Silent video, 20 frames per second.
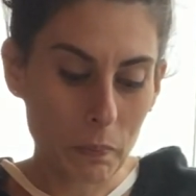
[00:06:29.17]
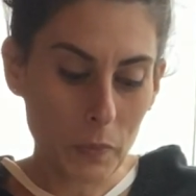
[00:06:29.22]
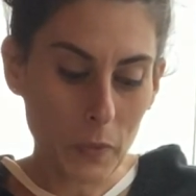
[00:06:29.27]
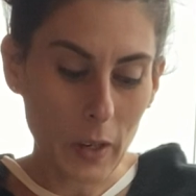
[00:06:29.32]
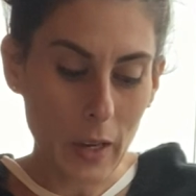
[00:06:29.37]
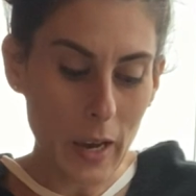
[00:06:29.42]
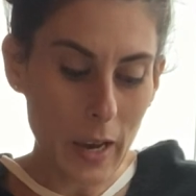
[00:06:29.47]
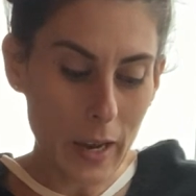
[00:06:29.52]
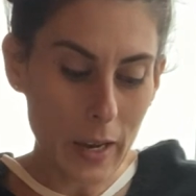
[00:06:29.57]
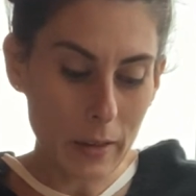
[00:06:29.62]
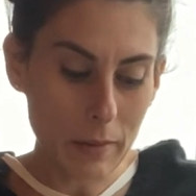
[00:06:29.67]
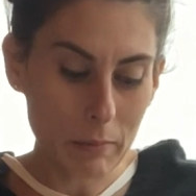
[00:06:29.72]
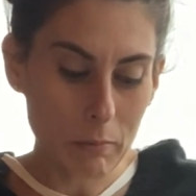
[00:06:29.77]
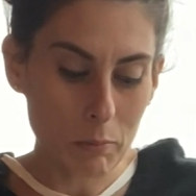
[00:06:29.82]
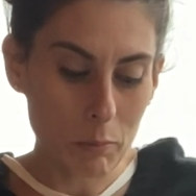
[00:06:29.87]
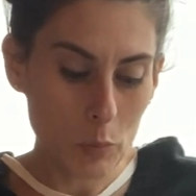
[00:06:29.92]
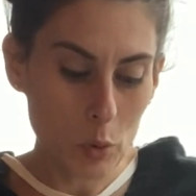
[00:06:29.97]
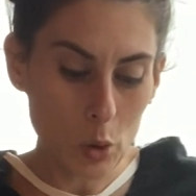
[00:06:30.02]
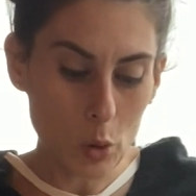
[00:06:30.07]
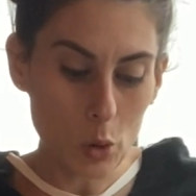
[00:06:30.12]
Okay?
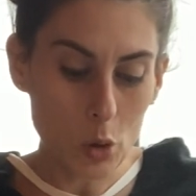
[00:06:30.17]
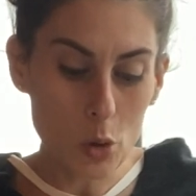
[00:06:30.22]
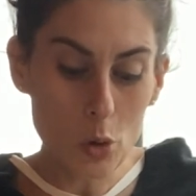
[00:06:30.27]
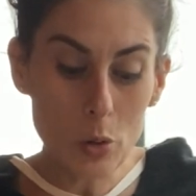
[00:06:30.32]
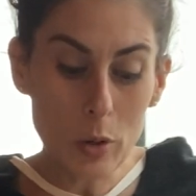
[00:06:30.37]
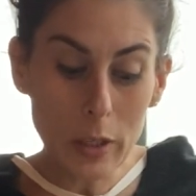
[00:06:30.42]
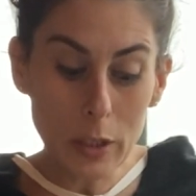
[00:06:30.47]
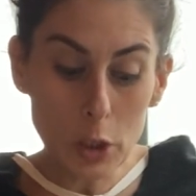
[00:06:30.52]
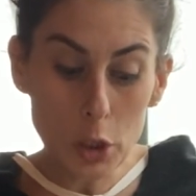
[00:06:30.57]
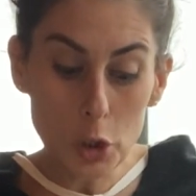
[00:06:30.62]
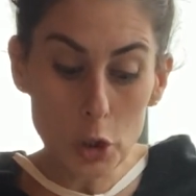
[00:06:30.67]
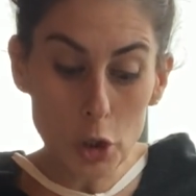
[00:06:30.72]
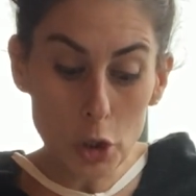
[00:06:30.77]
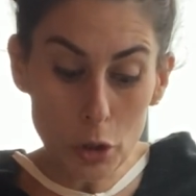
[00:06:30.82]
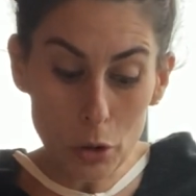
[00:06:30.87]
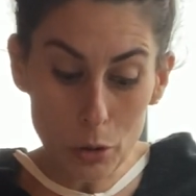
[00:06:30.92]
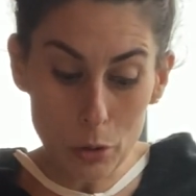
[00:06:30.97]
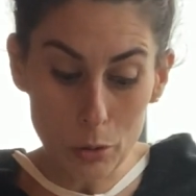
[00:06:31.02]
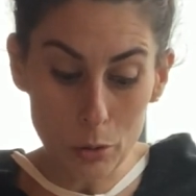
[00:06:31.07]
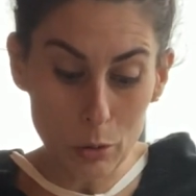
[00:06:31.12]
So you get to
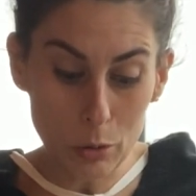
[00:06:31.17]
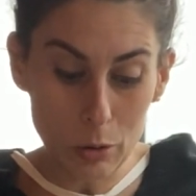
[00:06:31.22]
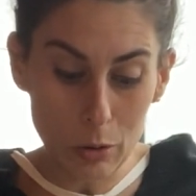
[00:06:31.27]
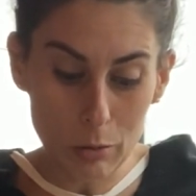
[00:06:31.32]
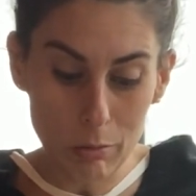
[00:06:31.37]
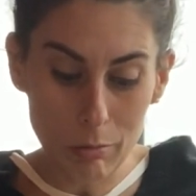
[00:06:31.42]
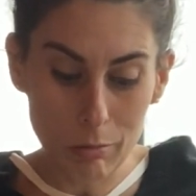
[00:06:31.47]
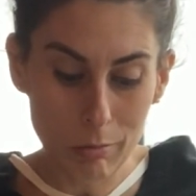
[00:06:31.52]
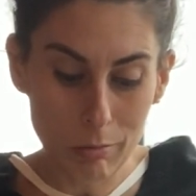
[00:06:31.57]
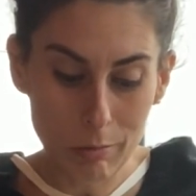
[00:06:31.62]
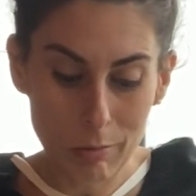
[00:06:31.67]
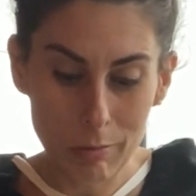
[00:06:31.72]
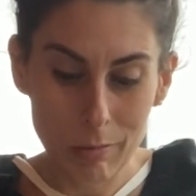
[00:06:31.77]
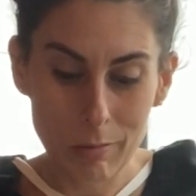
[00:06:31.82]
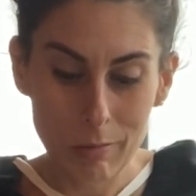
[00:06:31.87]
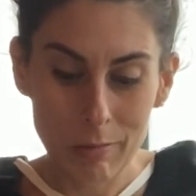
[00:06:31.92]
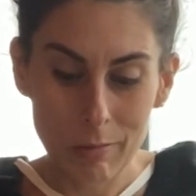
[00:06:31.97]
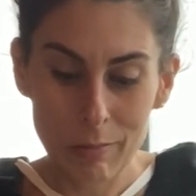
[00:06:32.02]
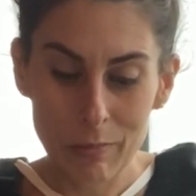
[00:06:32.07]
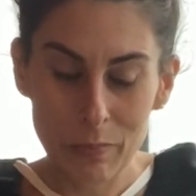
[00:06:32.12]
choose
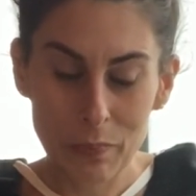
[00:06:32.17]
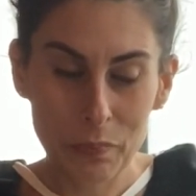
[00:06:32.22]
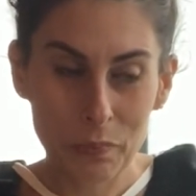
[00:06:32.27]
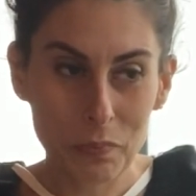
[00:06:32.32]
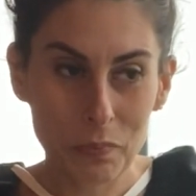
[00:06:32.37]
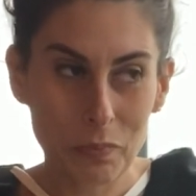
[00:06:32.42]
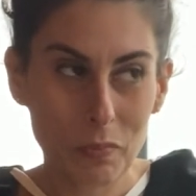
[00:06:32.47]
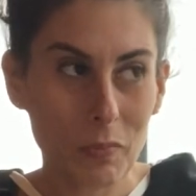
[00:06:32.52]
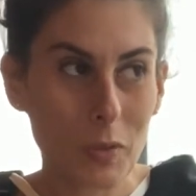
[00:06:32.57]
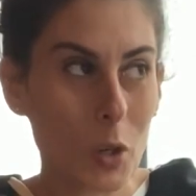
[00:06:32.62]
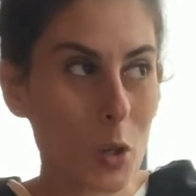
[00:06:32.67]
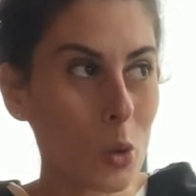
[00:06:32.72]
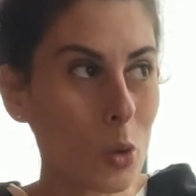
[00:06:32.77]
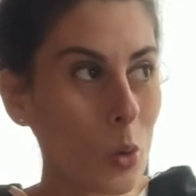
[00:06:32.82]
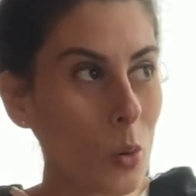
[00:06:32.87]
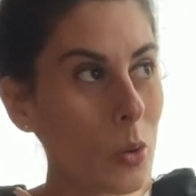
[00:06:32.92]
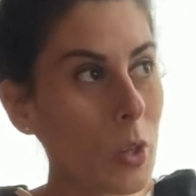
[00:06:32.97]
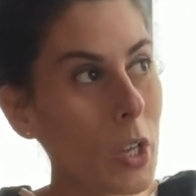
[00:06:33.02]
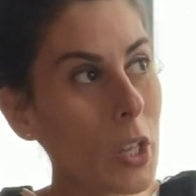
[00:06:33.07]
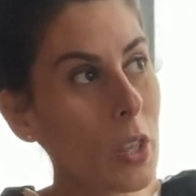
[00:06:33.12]

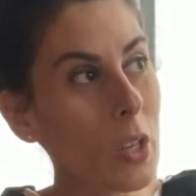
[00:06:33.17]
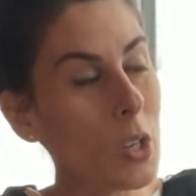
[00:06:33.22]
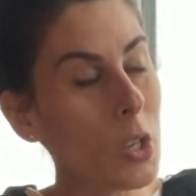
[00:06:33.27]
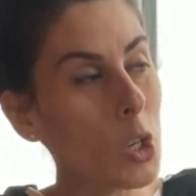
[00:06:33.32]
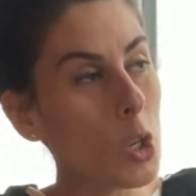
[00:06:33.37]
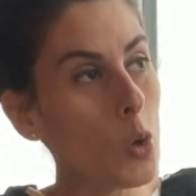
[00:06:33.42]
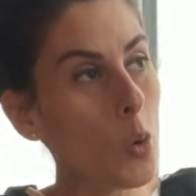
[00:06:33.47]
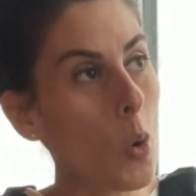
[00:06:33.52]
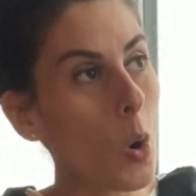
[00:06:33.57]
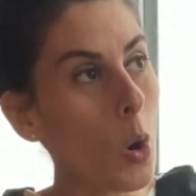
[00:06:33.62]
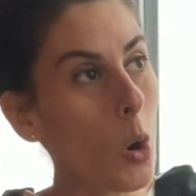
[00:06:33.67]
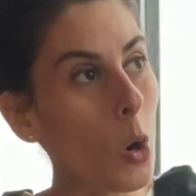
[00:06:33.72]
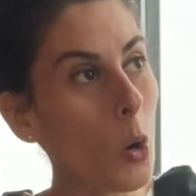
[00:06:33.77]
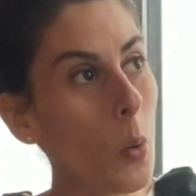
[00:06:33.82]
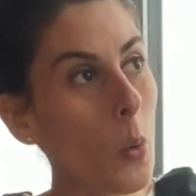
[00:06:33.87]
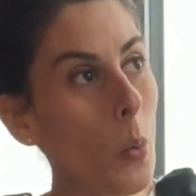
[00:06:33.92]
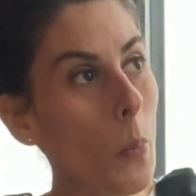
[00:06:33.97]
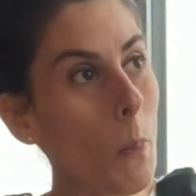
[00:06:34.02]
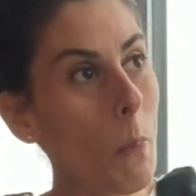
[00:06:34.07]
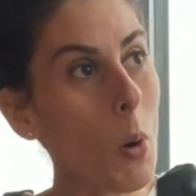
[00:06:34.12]
so that
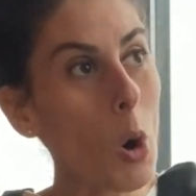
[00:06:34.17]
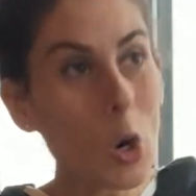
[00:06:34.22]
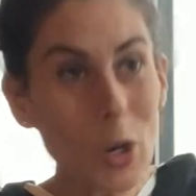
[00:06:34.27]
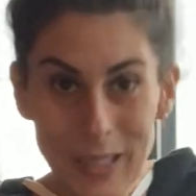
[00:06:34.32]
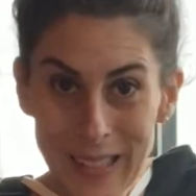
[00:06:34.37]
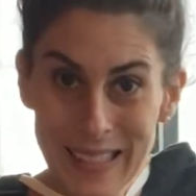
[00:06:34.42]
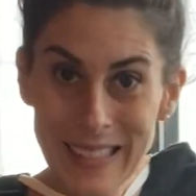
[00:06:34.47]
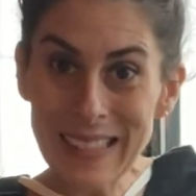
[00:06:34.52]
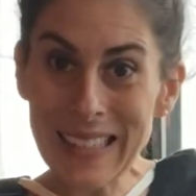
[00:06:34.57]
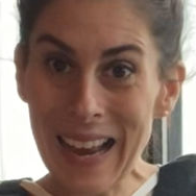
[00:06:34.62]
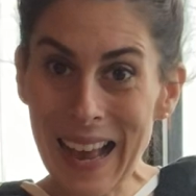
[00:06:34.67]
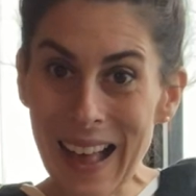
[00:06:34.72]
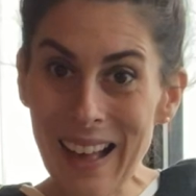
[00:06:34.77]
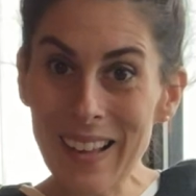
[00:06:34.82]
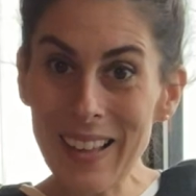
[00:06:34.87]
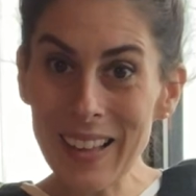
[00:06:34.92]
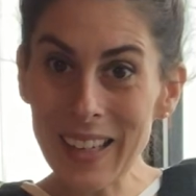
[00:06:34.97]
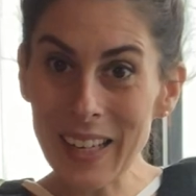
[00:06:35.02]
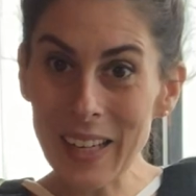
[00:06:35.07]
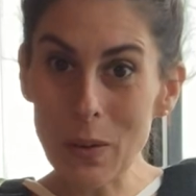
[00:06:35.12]
your
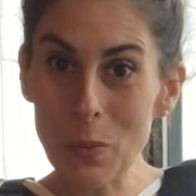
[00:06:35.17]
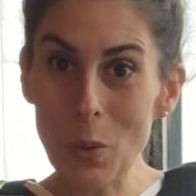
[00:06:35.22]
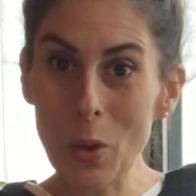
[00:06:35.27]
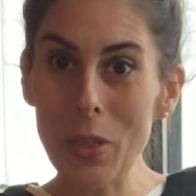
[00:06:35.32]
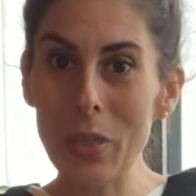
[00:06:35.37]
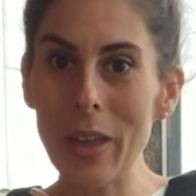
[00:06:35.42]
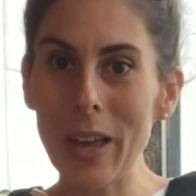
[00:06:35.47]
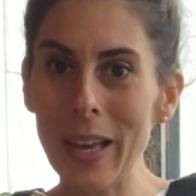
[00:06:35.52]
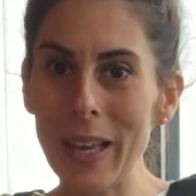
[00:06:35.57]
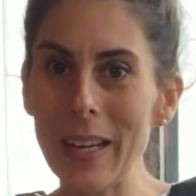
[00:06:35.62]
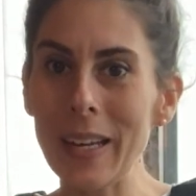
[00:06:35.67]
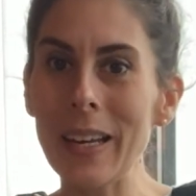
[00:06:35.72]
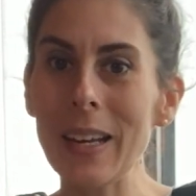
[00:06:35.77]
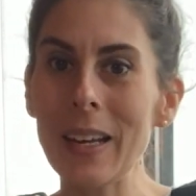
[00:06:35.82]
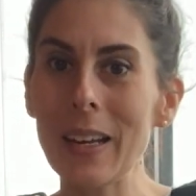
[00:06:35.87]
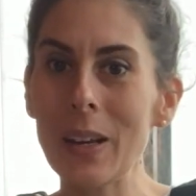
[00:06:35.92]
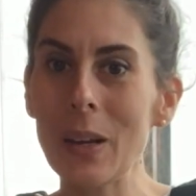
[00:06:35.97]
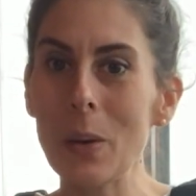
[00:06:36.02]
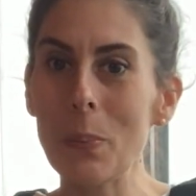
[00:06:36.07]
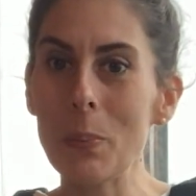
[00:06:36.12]
personality will then
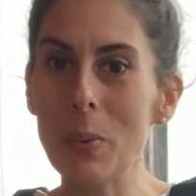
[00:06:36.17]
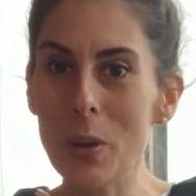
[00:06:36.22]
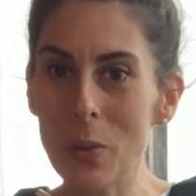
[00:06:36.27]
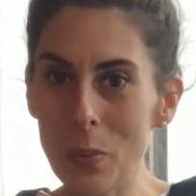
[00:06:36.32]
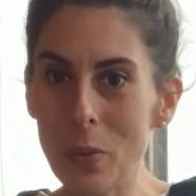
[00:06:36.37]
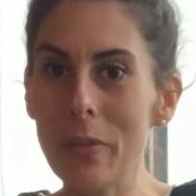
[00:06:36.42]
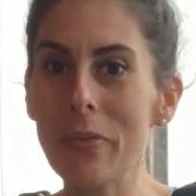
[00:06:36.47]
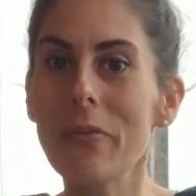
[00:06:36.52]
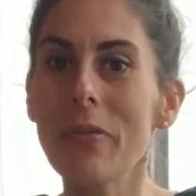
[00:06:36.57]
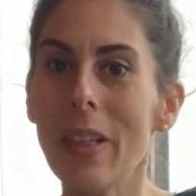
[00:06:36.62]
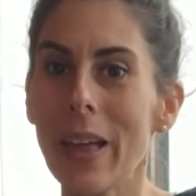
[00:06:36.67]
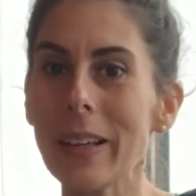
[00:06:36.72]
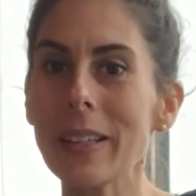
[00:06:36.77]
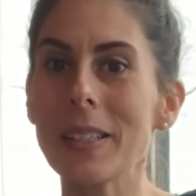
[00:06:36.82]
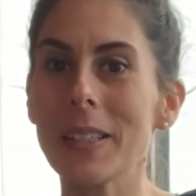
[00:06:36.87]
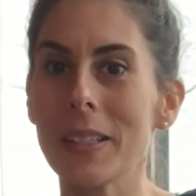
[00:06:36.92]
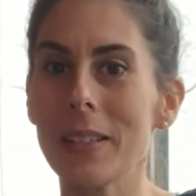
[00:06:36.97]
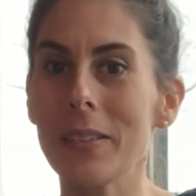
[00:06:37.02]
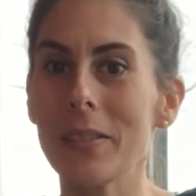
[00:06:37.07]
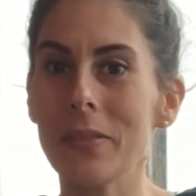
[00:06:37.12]
be
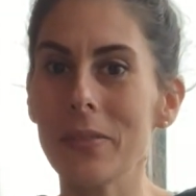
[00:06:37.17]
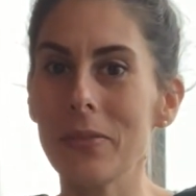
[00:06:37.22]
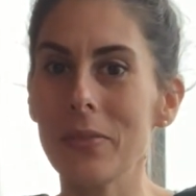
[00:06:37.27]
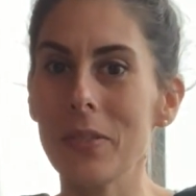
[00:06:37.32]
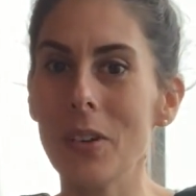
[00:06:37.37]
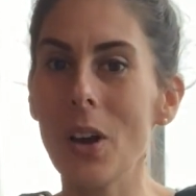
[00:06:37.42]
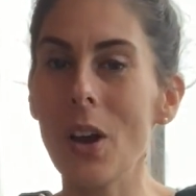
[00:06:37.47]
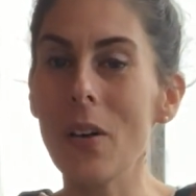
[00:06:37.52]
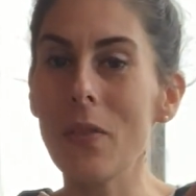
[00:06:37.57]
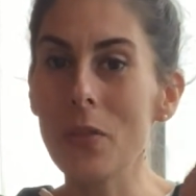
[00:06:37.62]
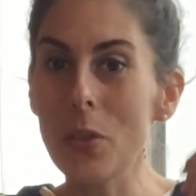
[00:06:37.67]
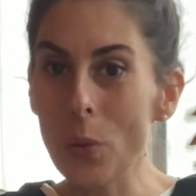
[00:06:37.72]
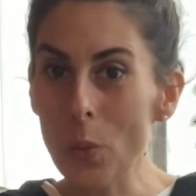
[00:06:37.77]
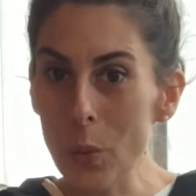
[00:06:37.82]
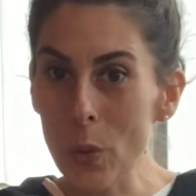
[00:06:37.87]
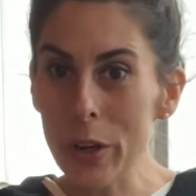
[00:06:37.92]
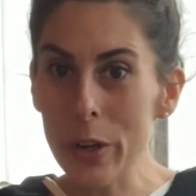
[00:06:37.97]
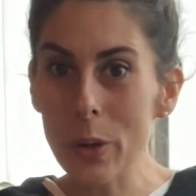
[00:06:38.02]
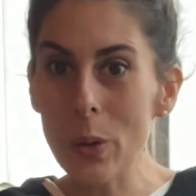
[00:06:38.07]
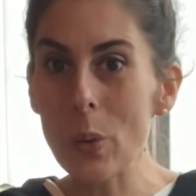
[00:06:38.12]
reflective of the
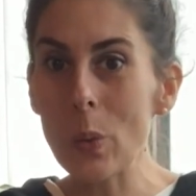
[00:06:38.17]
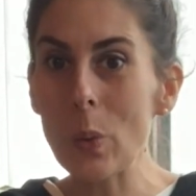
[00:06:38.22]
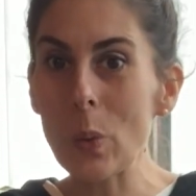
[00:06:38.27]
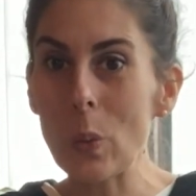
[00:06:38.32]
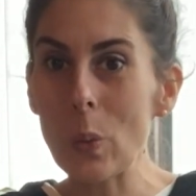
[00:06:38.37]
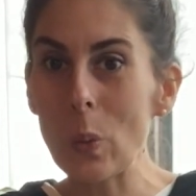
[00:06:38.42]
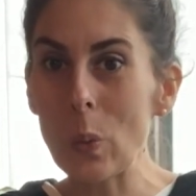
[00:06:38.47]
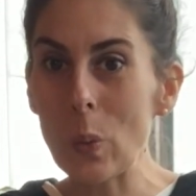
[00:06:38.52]
real